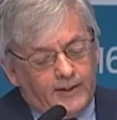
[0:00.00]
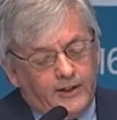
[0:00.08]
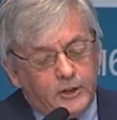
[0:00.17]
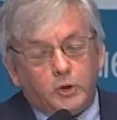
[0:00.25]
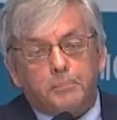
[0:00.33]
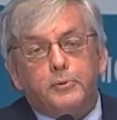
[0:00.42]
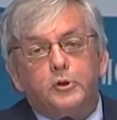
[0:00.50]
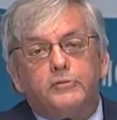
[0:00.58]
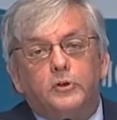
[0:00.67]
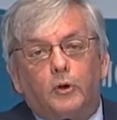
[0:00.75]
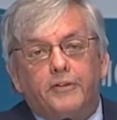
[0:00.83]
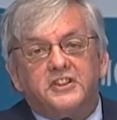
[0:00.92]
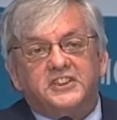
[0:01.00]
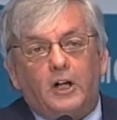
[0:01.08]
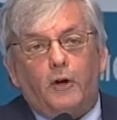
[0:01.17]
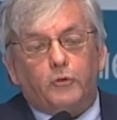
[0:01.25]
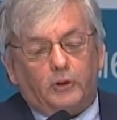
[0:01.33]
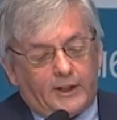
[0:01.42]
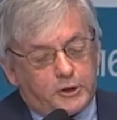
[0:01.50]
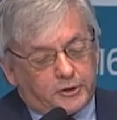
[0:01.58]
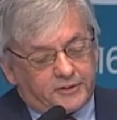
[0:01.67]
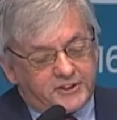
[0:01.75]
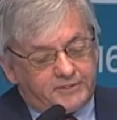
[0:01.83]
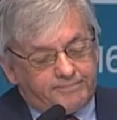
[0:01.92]
to improve North-South
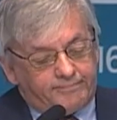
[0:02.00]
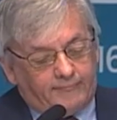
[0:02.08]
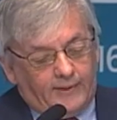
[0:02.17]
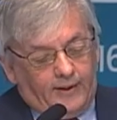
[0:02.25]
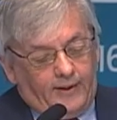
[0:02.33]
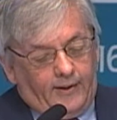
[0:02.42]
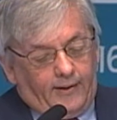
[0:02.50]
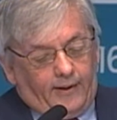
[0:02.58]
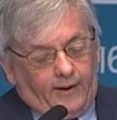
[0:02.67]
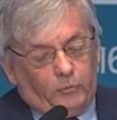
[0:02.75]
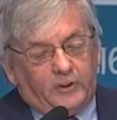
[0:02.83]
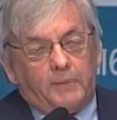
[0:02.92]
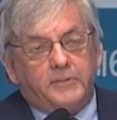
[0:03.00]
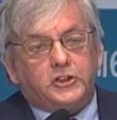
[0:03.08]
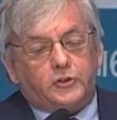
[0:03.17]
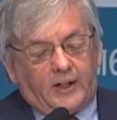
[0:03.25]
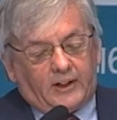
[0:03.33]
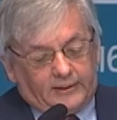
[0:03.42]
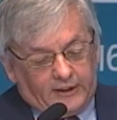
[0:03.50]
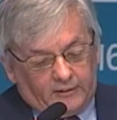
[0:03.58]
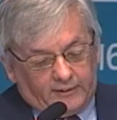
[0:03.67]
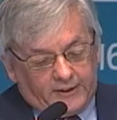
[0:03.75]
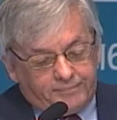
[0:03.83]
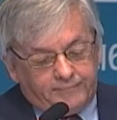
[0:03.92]
relations and will demonstrate
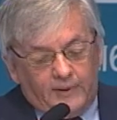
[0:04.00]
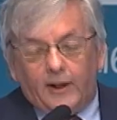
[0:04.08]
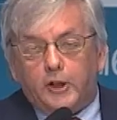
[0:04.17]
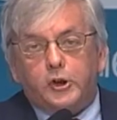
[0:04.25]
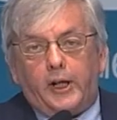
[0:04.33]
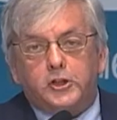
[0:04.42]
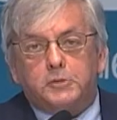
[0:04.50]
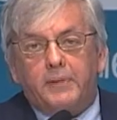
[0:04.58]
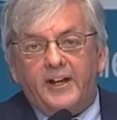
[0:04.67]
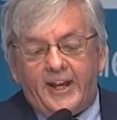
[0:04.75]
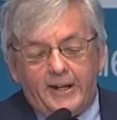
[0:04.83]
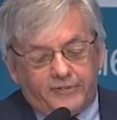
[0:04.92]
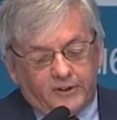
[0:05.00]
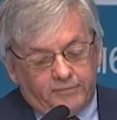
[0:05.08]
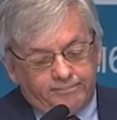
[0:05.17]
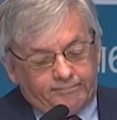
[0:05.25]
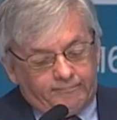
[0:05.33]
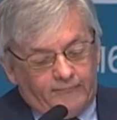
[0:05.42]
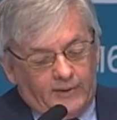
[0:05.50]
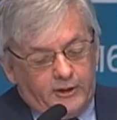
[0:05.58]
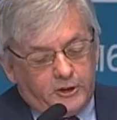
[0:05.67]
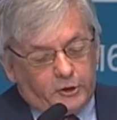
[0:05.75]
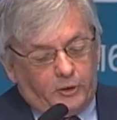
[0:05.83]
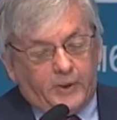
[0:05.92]
clearly a change in behavior
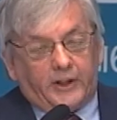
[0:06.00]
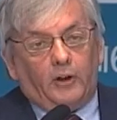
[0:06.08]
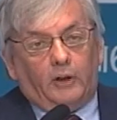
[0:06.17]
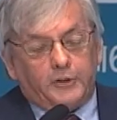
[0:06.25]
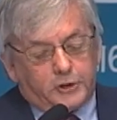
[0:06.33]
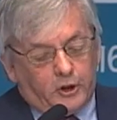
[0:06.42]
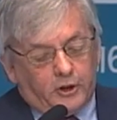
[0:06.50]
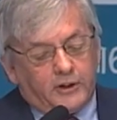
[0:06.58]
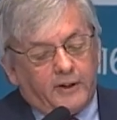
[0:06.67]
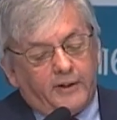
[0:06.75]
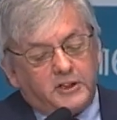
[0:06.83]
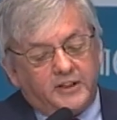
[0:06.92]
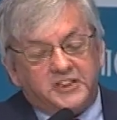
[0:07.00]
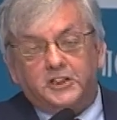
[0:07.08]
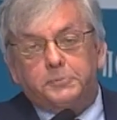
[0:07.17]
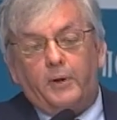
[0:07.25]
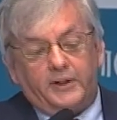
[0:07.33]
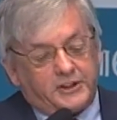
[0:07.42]
so that we can all return to the six-party